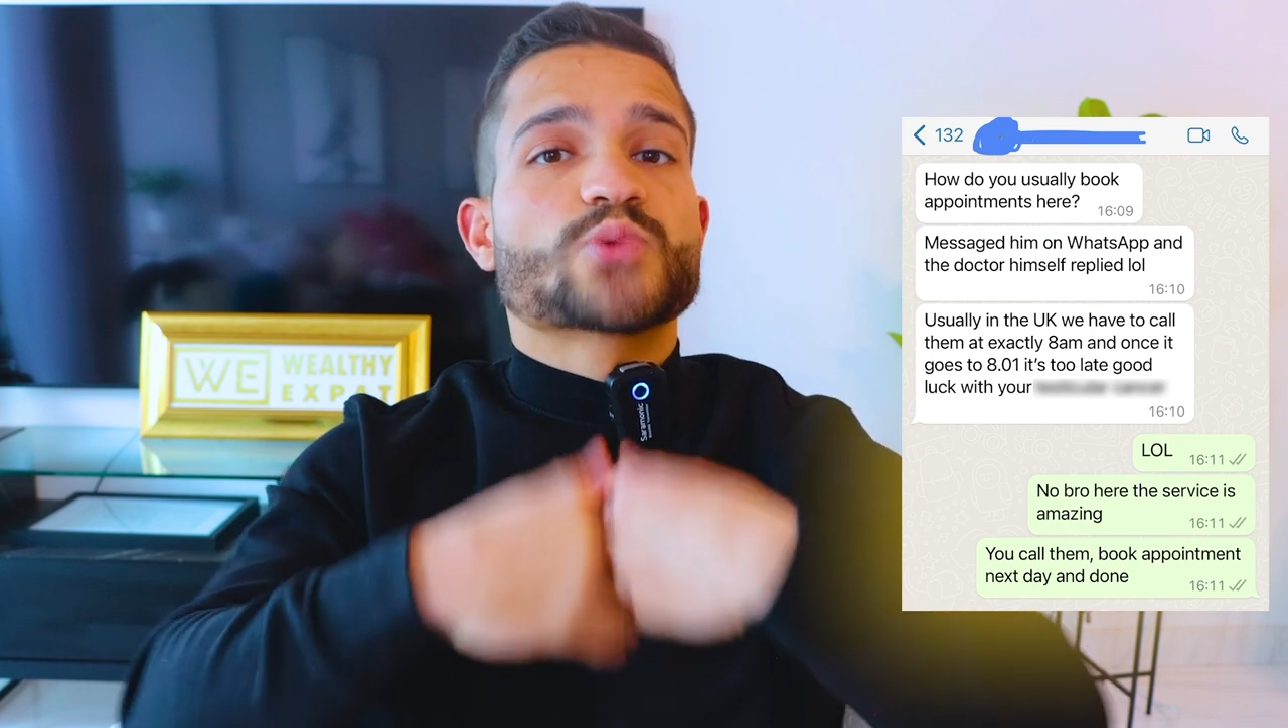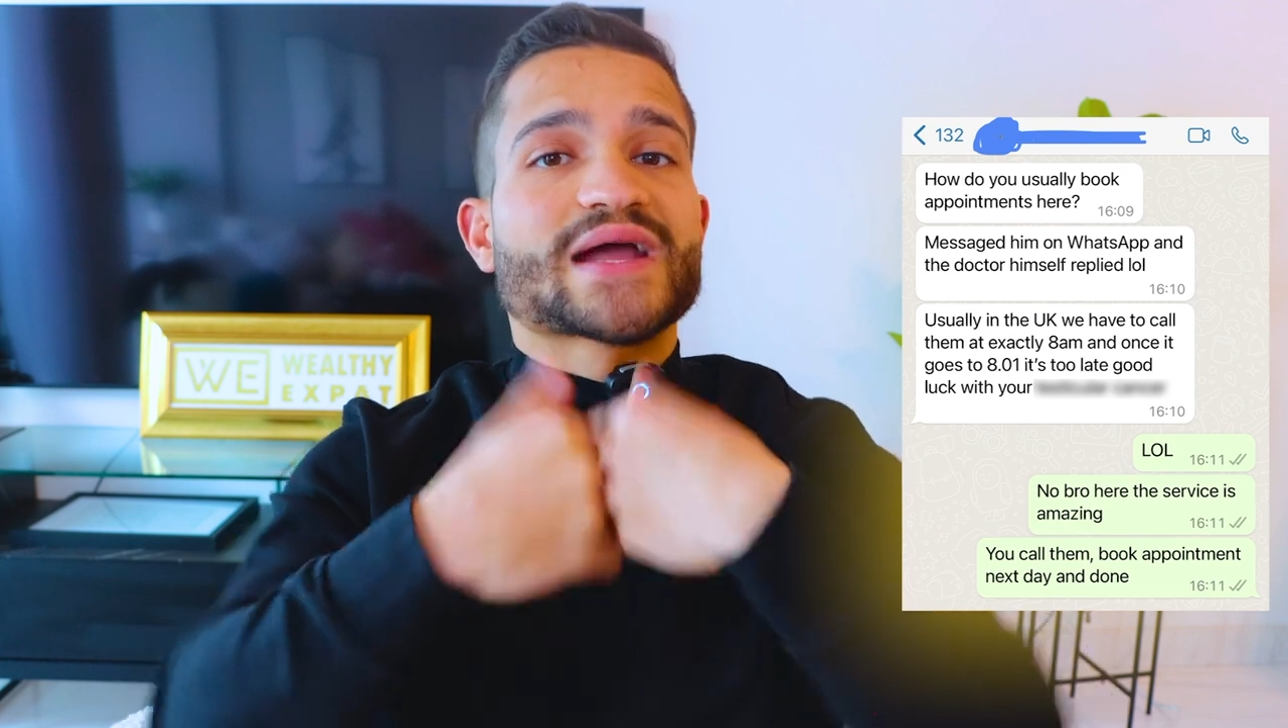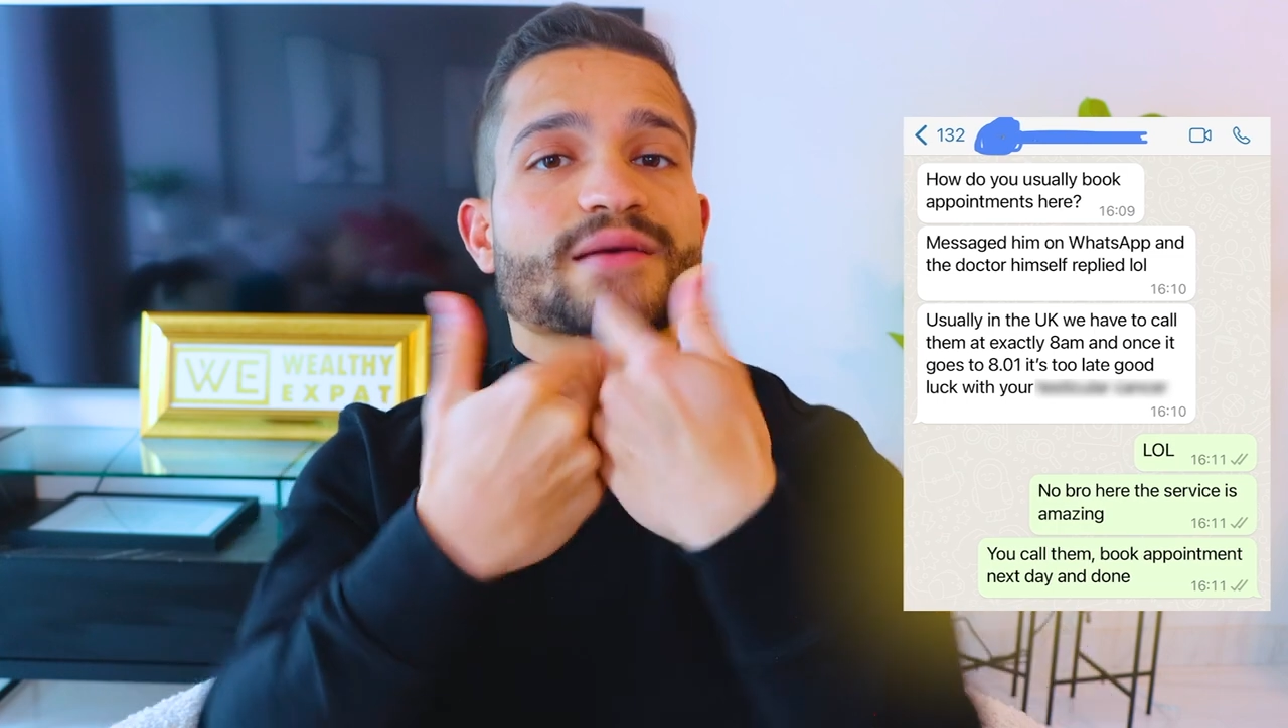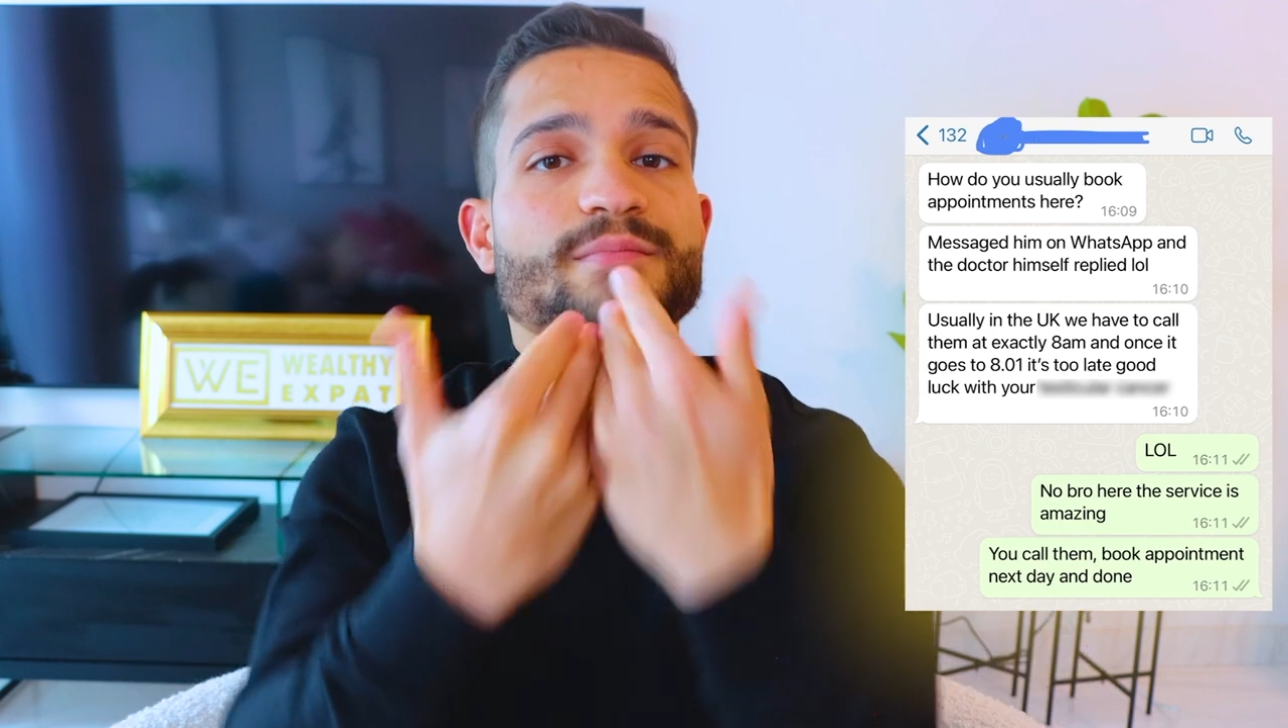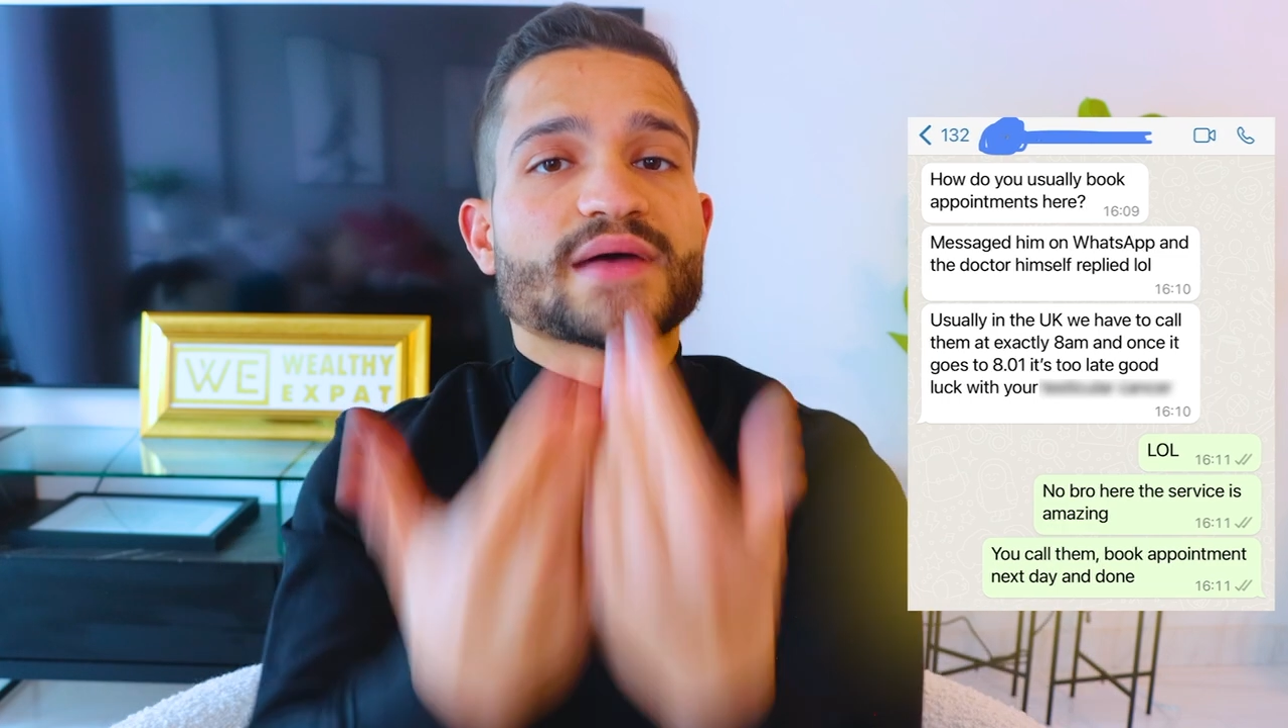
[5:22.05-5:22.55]

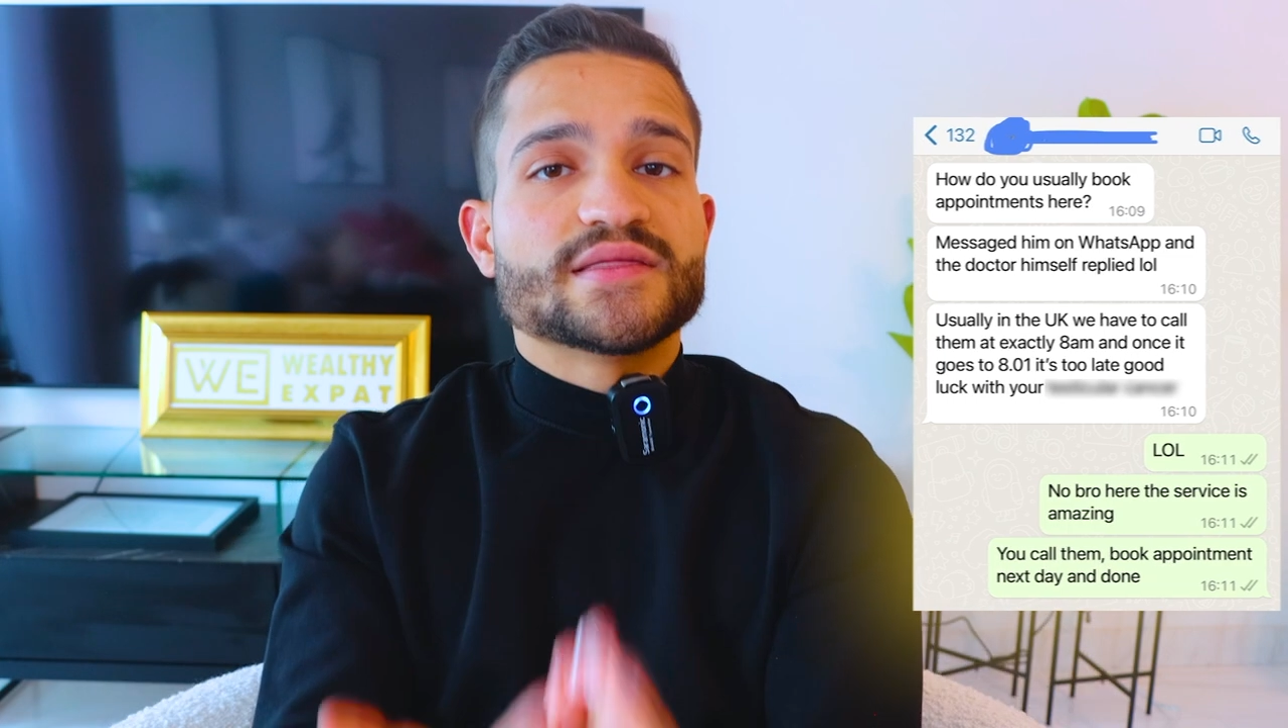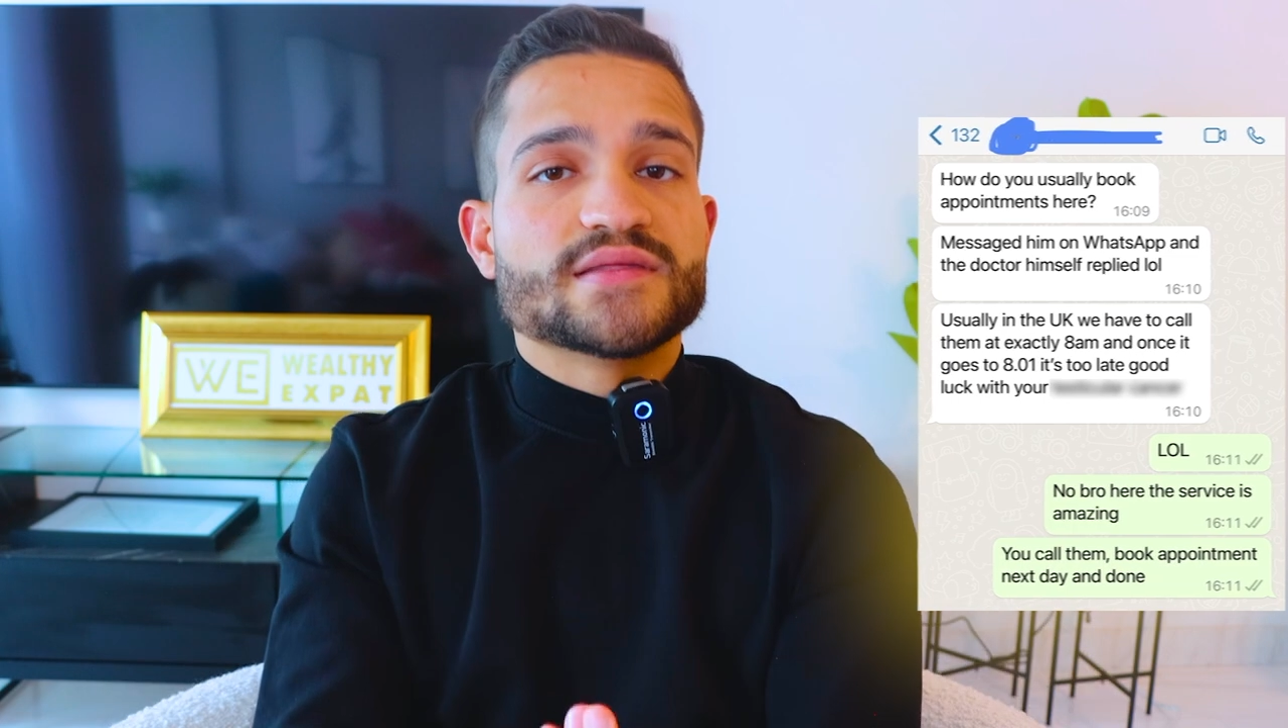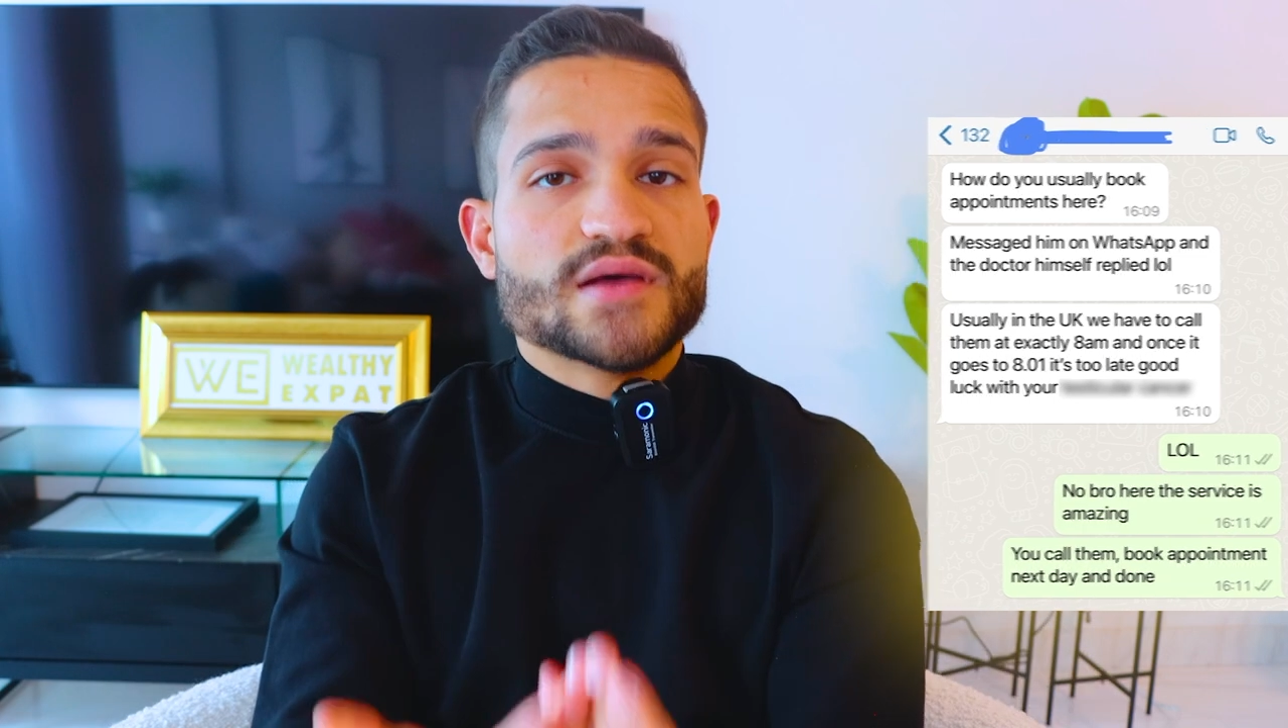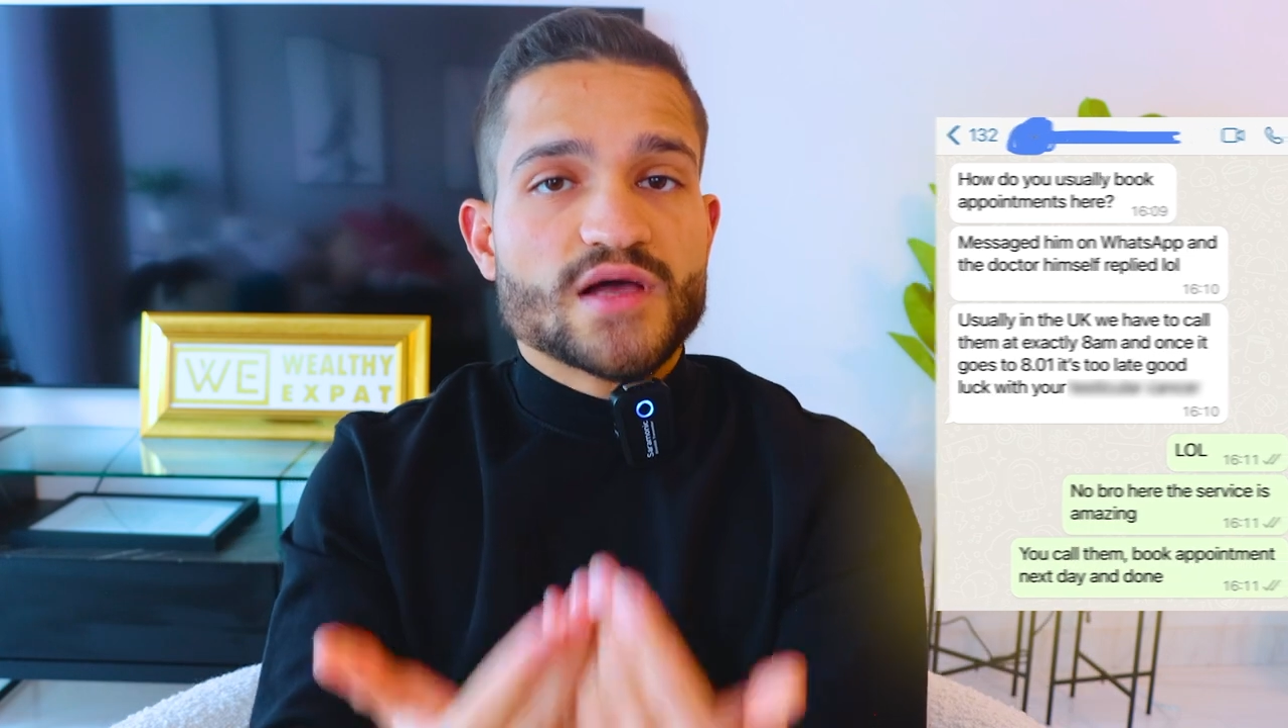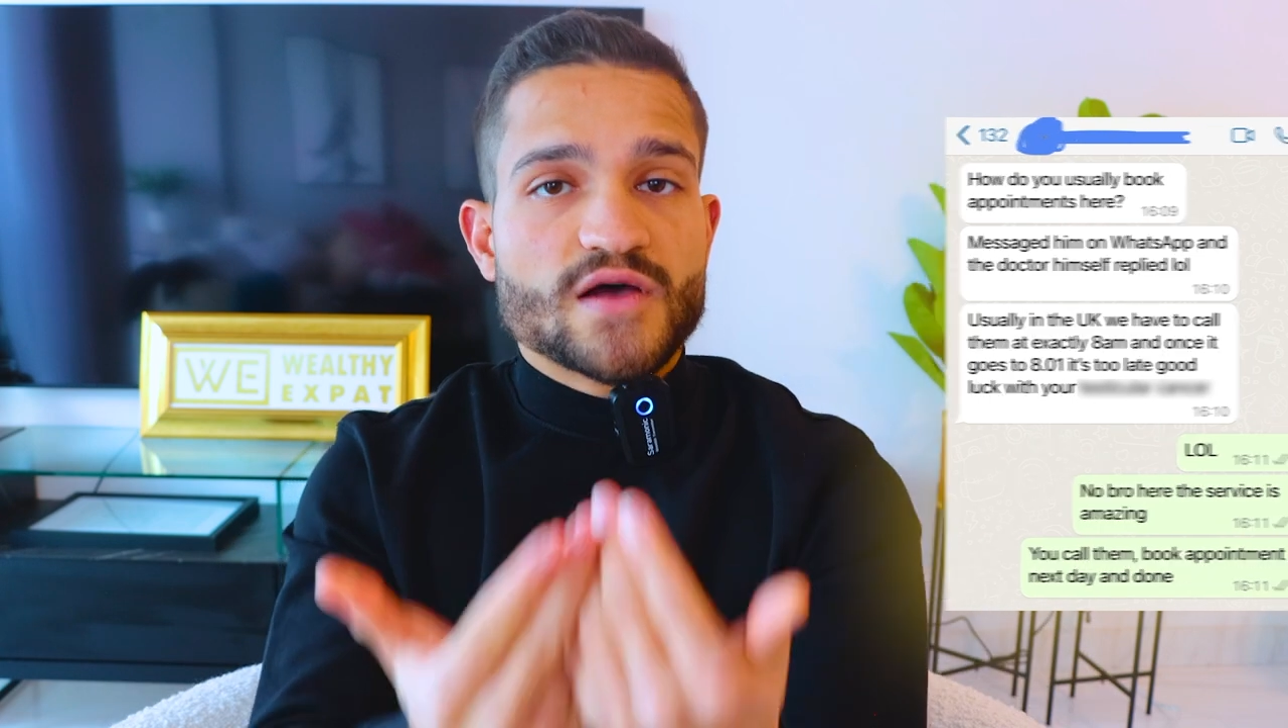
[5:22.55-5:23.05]
recommend